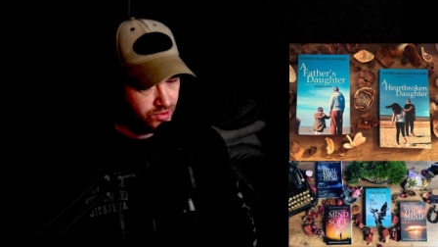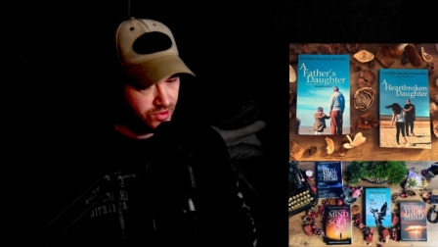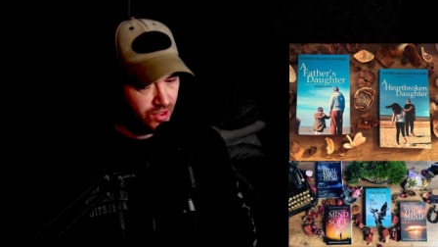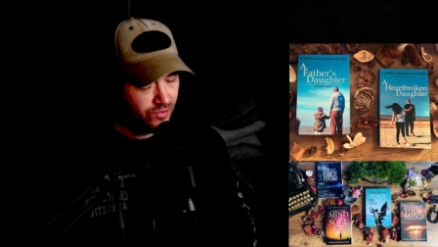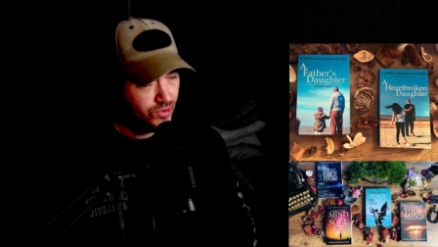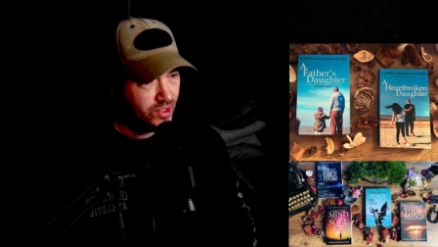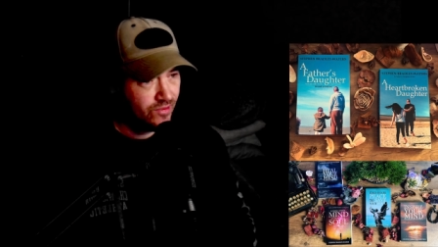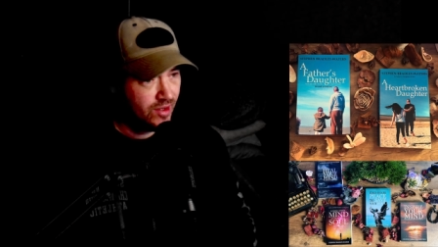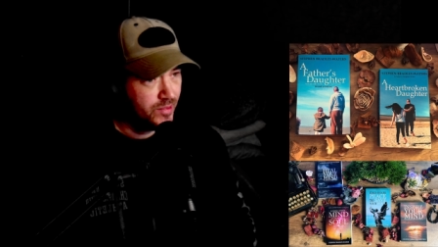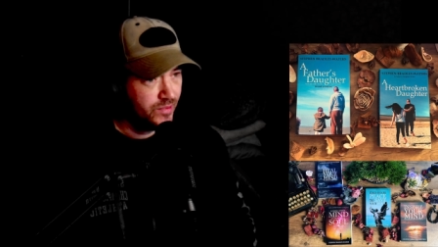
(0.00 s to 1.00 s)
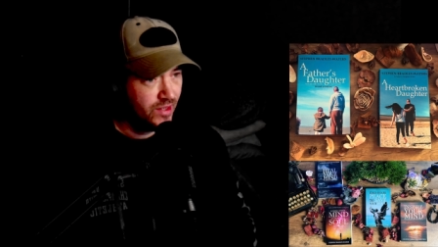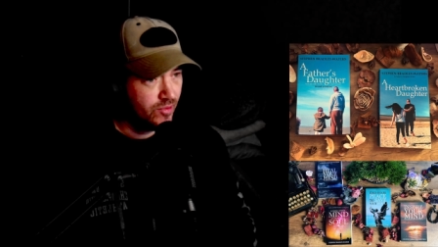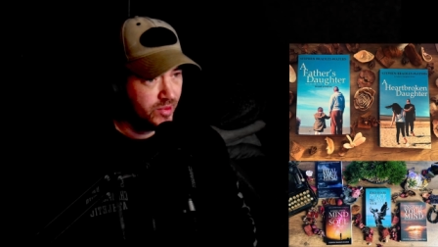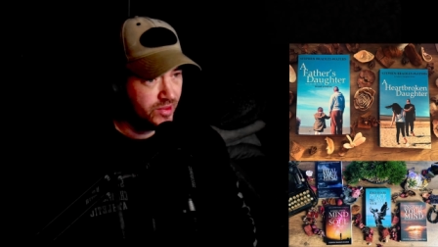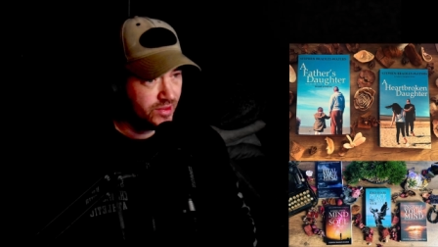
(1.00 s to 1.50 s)
just know if you give up, you'll
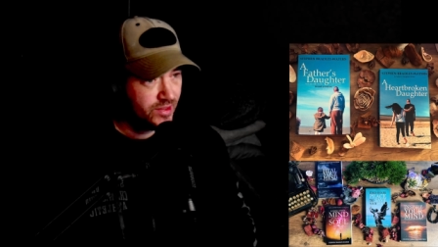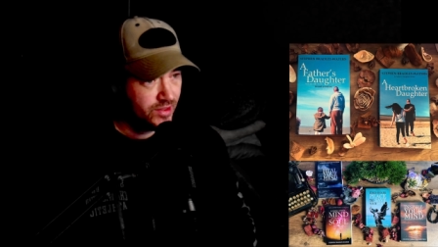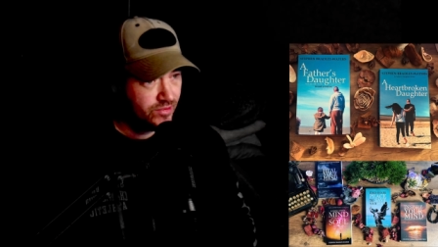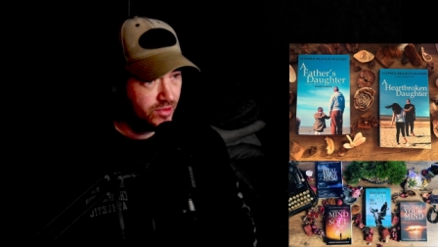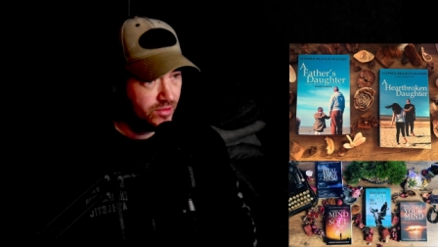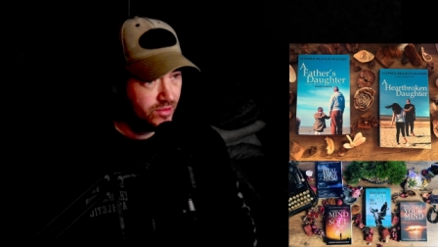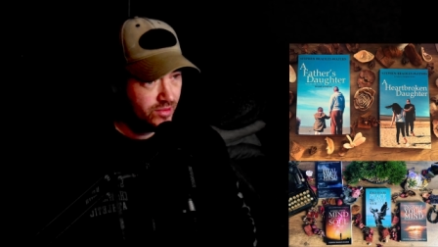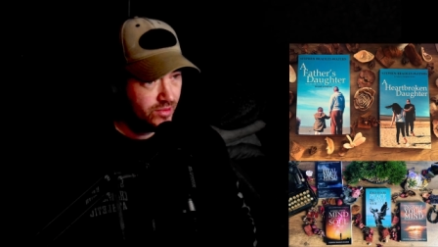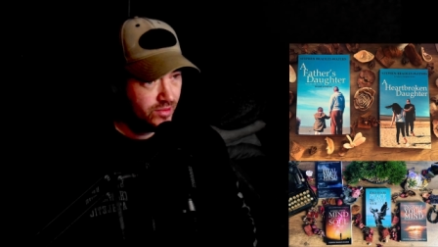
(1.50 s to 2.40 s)
never be successful.